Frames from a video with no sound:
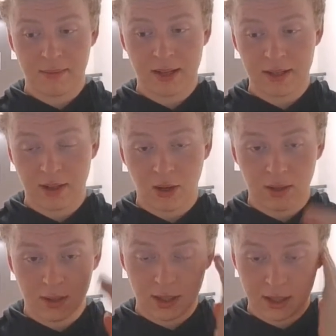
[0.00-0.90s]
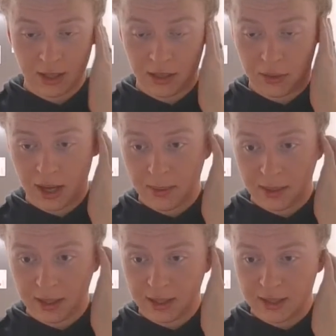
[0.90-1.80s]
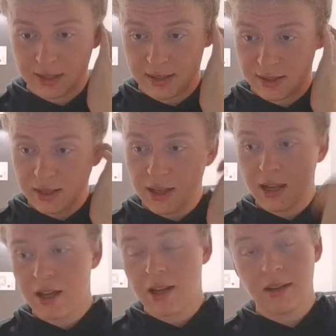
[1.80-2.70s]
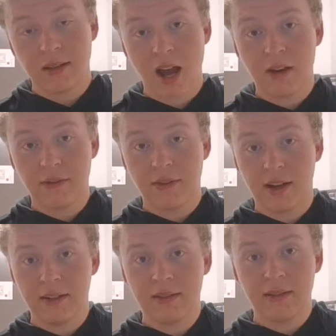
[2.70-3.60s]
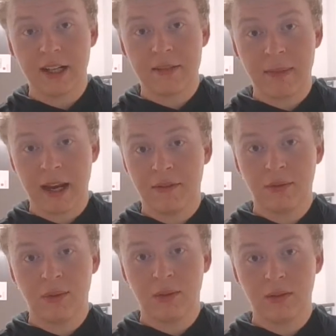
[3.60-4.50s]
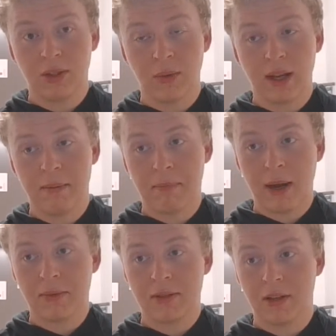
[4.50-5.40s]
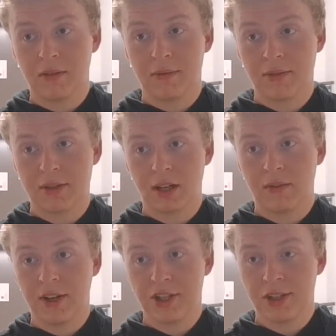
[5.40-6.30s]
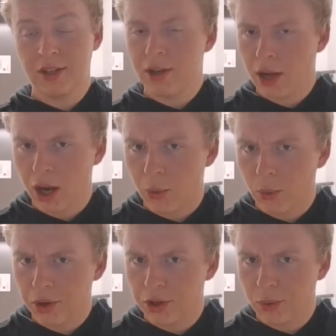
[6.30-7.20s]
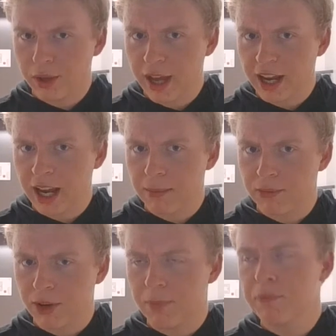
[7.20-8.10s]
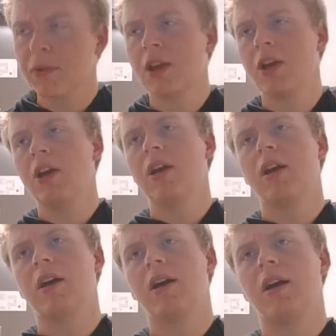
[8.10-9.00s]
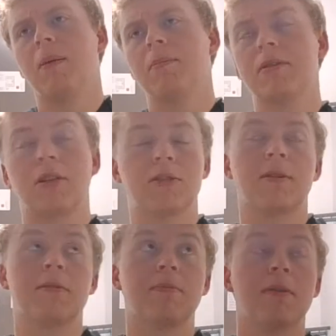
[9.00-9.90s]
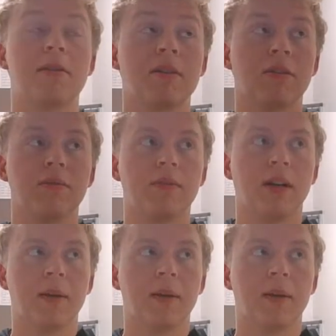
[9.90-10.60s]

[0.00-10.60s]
an Inugami is not fun. It's painful. You get bouts of starvation. I wonder where that came from. Lots of bouts of